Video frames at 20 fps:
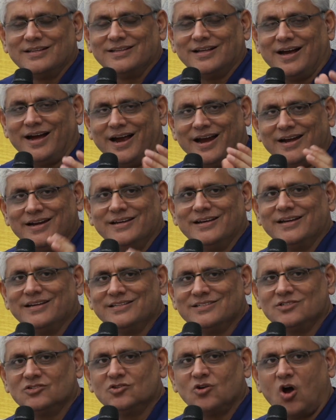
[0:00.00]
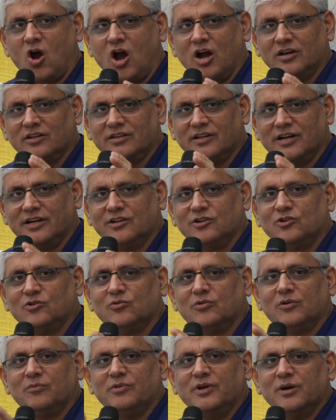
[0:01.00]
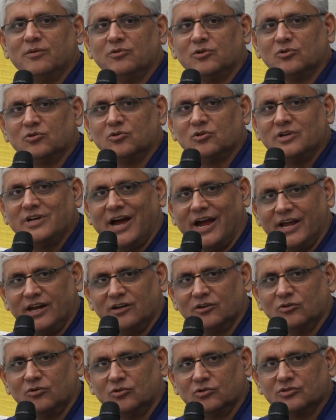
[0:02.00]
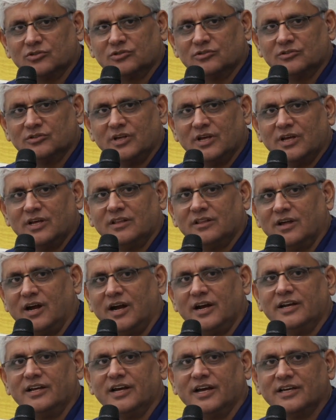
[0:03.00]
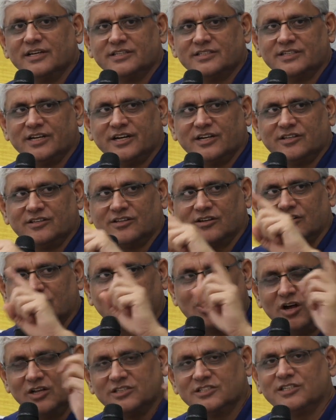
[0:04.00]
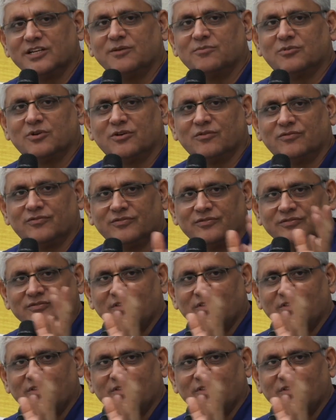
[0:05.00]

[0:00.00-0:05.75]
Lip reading: The idea is not that you will be able to diagnose. The idea is that the concept of